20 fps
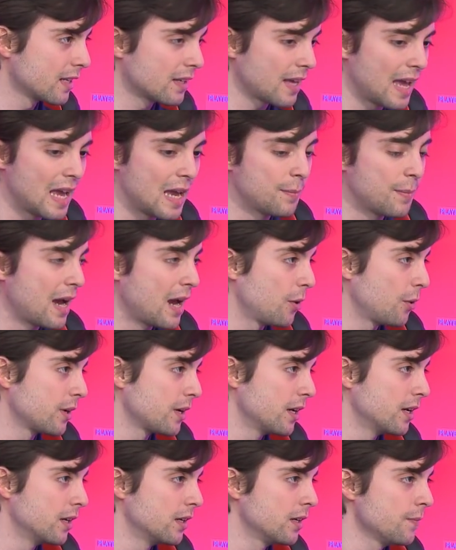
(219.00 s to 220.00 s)
game
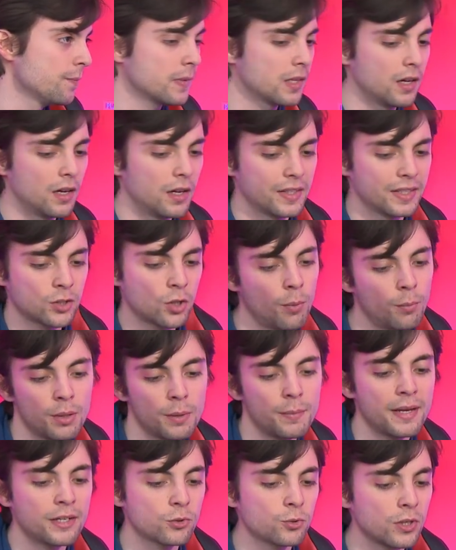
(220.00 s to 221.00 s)
area, this
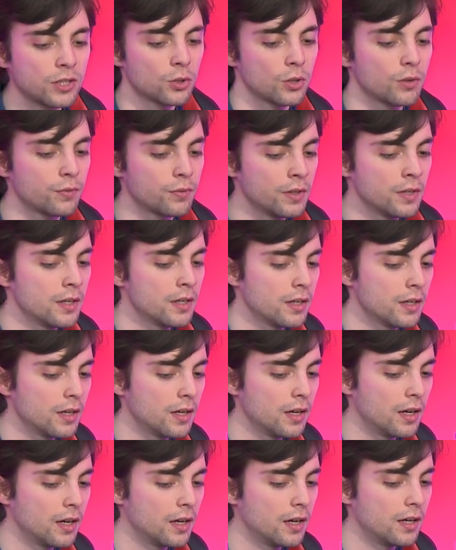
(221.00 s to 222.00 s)
complementary sort
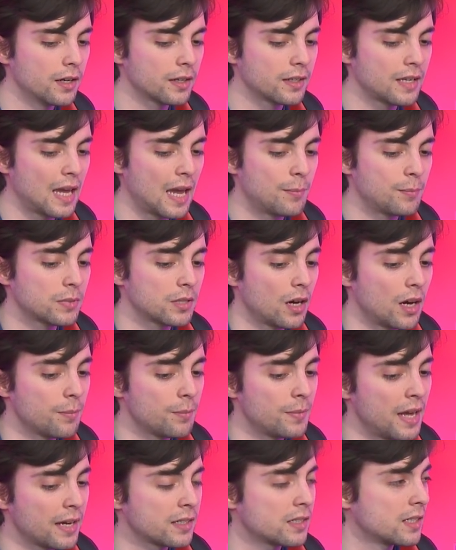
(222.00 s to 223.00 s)
of game
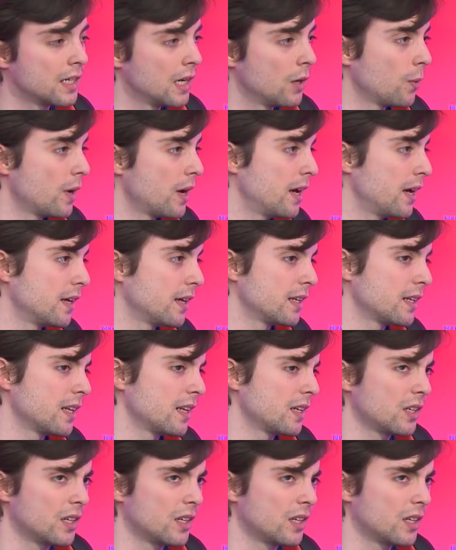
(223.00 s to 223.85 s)
type next year, where